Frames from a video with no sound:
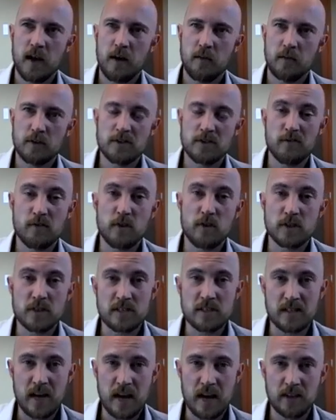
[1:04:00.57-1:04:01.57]
which of course
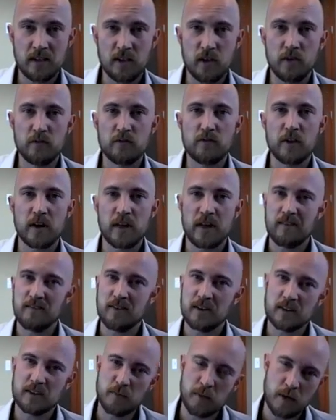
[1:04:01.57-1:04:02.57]
is not loan
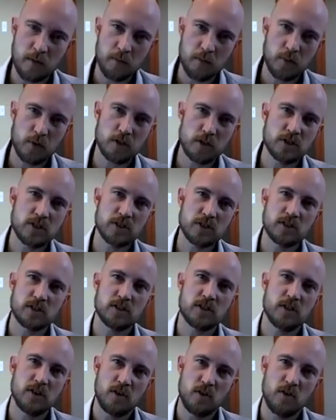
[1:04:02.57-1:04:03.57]
forgiveness, but it
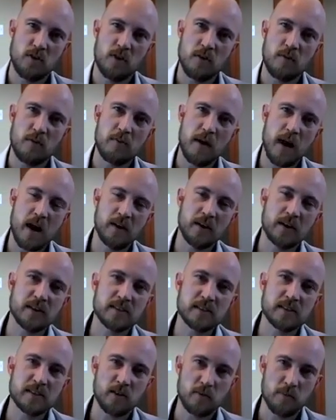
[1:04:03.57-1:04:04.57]
pushes your
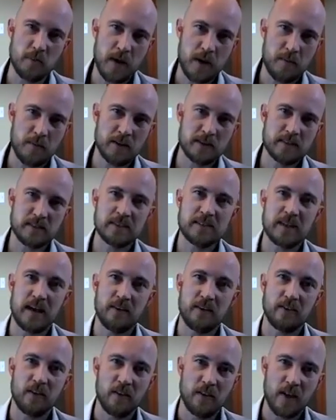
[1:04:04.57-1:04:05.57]
balance, your payments
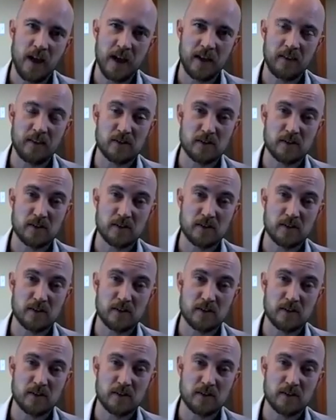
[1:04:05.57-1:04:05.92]
down the line.